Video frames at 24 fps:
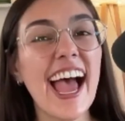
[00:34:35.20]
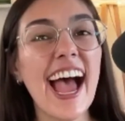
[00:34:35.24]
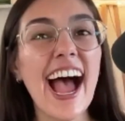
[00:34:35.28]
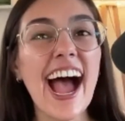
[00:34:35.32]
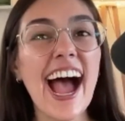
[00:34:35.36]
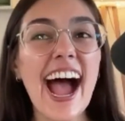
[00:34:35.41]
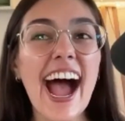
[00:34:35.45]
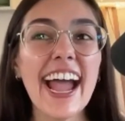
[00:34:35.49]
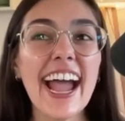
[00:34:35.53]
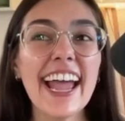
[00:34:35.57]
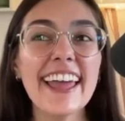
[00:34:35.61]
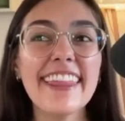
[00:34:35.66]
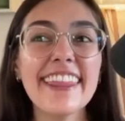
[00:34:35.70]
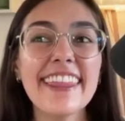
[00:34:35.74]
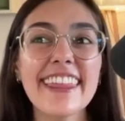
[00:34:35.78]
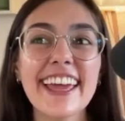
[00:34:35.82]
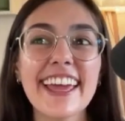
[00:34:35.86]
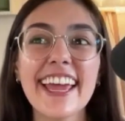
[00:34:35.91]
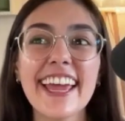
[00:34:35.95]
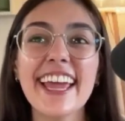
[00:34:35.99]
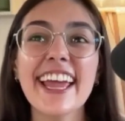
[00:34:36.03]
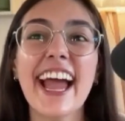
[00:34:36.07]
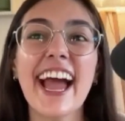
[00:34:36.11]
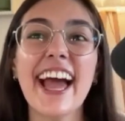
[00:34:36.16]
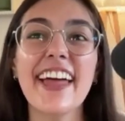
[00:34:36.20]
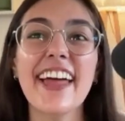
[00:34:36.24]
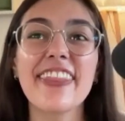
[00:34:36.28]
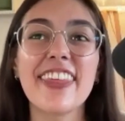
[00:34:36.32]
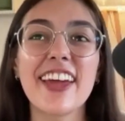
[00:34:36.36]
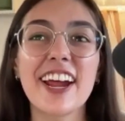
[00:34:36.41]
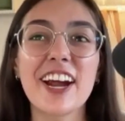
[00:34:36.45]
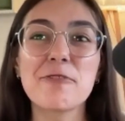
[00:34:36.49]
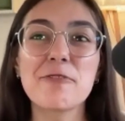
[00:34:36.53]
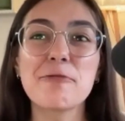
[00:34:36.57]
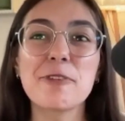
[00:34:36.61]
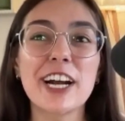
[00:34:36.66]
I think
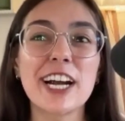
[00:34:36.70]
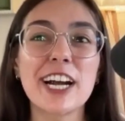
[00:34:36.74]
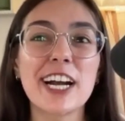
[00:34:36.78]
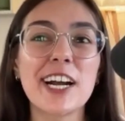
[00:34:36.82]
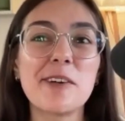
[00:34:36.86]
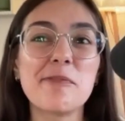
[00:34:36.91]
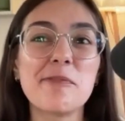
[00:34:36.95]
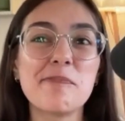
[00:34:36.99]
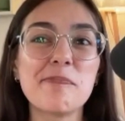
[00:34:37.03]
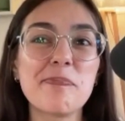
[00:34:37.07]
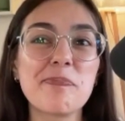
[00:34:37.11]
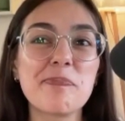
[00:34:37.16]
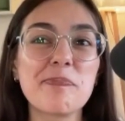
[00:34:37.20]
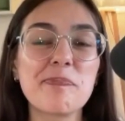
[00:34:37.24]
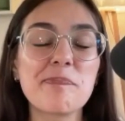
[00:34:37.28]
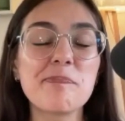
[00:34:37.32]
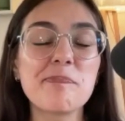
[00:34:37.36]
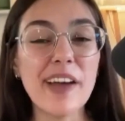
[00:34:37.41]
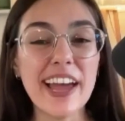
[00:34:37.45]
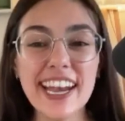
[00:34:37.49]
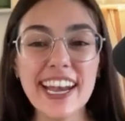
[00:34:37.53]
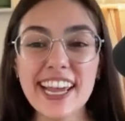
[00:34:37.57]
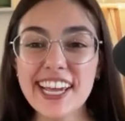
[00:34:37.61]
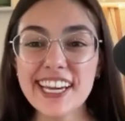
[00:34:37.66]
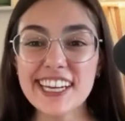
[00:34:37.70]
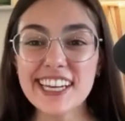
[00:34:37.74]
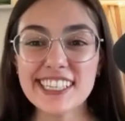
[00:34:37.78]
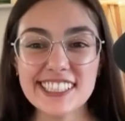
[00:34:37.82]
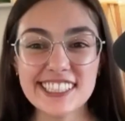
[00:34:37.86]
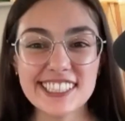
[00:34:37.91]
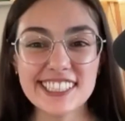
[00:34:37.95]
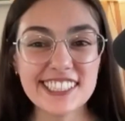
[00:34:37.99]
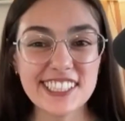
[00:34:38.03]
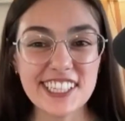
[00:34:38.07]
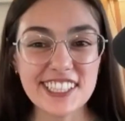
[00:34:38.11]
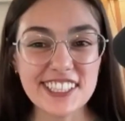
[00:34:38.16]
there were many
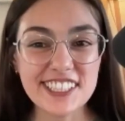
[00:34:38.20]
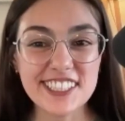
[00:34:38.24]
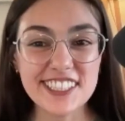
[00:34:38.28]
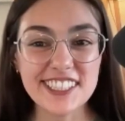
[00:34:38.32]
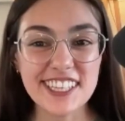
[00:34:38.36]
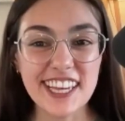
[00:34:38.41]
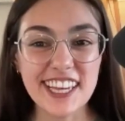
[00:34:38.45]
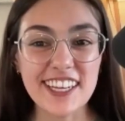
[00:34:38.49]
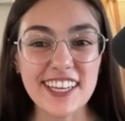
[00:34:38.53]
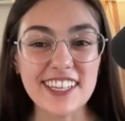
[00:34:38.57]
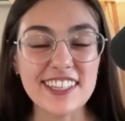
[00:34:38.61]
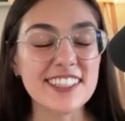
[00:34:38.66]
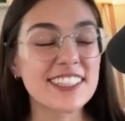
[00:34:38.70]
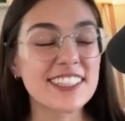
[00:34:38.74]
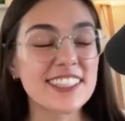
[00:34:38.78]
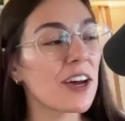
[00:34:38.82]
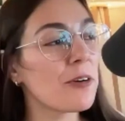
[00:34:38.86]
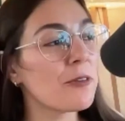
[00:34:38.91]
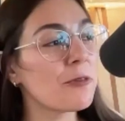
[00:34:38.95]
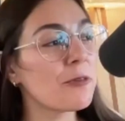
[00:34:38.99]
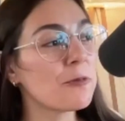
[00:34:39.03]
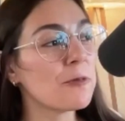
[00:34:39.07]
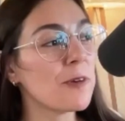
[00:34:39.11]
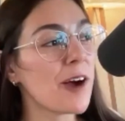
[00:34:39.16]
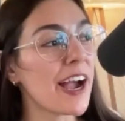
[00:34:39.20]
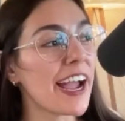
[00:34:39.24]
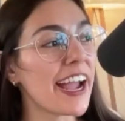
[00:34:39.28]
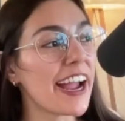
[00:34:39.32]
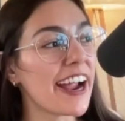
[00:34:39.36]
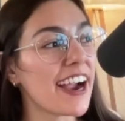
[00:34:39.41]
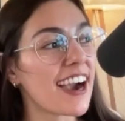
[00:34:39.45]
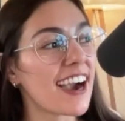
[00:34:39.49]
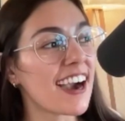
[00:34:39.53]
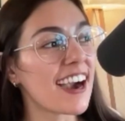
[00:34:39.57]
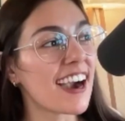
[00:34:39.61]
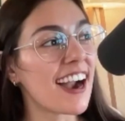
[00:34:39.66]
instances
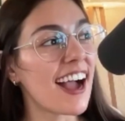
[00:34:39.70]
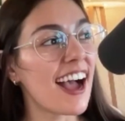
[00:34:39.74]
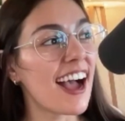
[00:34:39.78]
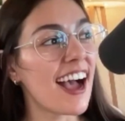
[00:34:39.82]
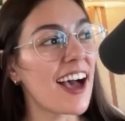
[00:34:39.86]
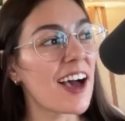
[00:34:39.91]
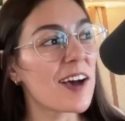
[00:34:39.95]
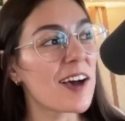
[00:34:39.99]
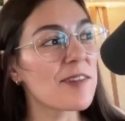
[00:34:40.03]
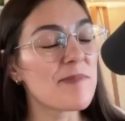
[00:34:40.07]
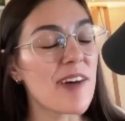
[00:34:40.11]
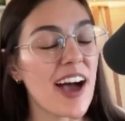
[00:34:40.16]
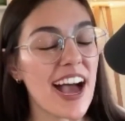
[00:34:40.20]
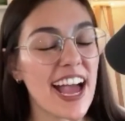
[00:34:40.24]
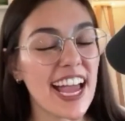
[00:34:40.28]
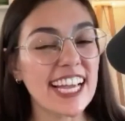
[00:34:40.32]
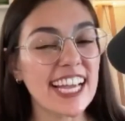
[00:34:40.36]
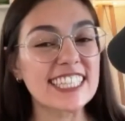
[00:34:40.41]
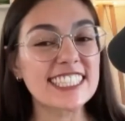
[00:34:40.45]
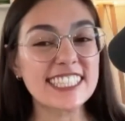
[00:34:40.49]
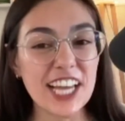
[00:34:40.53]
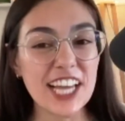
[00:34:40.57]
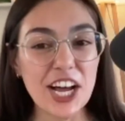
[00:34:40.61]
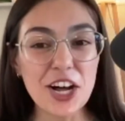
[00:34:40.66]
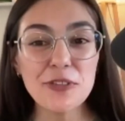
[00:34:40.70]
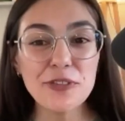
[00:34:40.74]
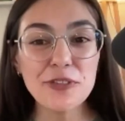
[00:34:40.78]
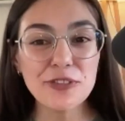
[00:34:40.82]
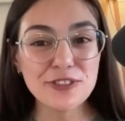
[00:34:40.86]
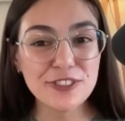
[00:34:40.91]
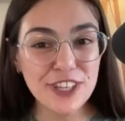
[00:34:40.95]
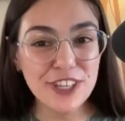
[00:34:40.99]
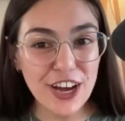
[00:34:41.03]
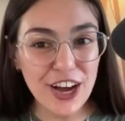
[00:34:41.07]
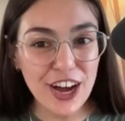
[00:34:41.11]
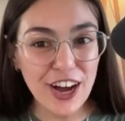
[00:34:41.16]
where my self
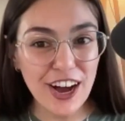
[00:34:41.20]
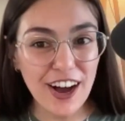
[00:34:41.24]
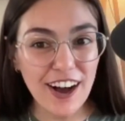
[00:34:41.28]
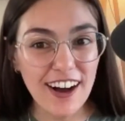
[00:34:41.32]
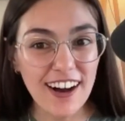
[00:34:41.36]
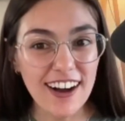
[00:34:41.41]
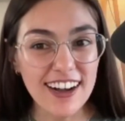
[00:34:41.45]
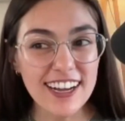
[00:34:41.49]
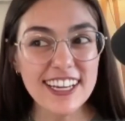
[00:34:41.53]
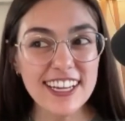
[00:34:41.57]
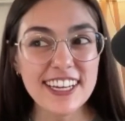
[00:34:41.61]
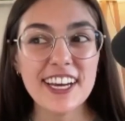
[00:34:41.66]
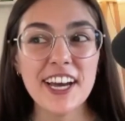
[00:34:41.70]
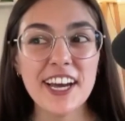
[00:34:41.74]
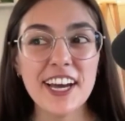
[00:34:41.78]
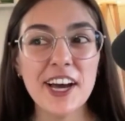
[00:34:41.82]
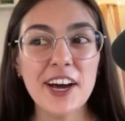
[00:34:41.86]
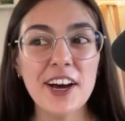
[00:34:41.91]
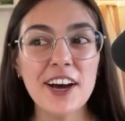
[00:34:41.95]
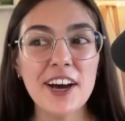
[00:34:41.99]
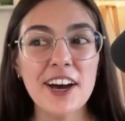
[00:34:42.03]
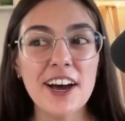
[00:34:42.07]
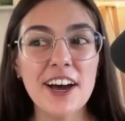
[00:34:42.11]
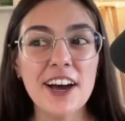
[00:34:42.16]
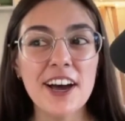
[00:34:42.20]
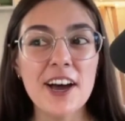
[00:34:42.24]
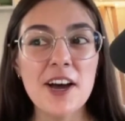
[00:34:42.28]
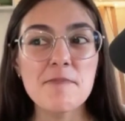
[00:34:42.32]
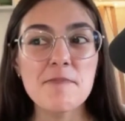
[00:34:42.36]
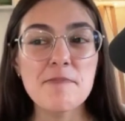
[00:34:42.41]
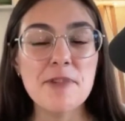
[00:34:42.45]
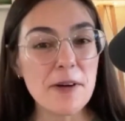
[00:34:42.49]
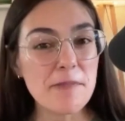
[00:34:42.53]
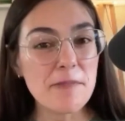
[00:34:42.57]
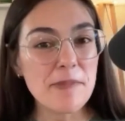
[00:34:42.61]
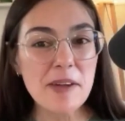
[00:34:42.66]
talk
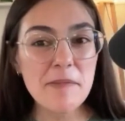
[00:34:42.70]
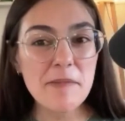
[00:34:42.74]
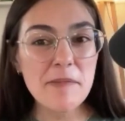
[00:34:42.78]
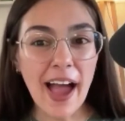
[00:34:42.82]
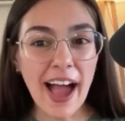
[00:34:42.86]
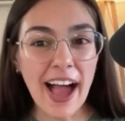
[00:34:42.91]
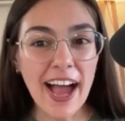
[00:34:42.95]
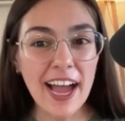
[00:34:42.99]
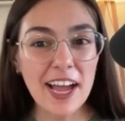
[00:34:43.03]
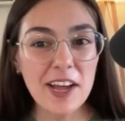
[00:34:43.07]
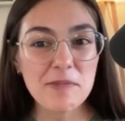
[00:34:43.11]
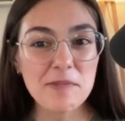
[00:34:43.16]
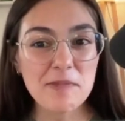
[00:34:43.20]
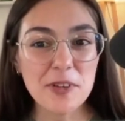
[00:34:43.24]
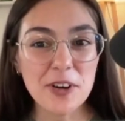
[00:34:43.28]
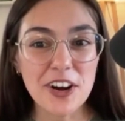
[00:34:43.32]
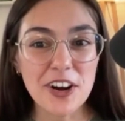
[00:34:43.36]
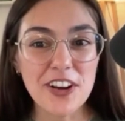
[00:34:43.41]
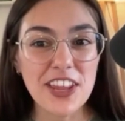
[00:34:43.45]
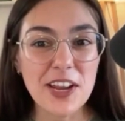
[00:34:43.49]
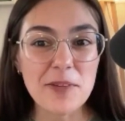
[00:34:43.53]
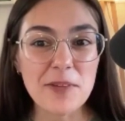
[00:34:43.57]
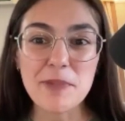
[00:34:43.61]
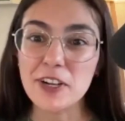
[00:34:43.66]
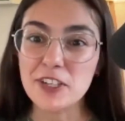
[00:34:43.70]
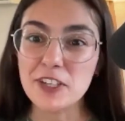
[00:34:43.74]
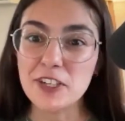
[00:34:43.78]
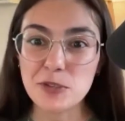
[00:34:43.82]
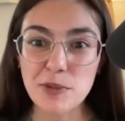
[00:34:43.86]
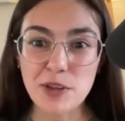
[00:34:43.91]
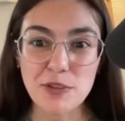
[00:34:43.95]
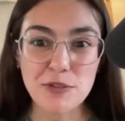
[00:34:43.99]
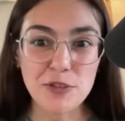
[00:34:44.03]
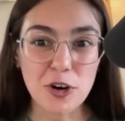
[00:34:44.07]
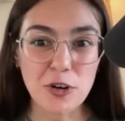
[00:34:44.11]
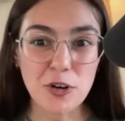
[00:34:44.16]
put me back more than it pushed
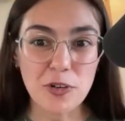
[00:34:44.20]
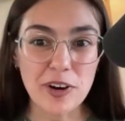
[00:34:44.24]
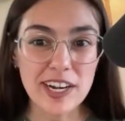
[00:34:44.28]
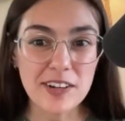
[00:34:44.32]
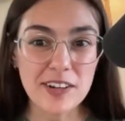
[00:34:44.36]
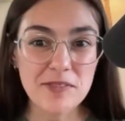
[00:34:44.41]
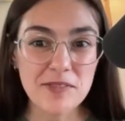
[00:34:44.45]
me forward.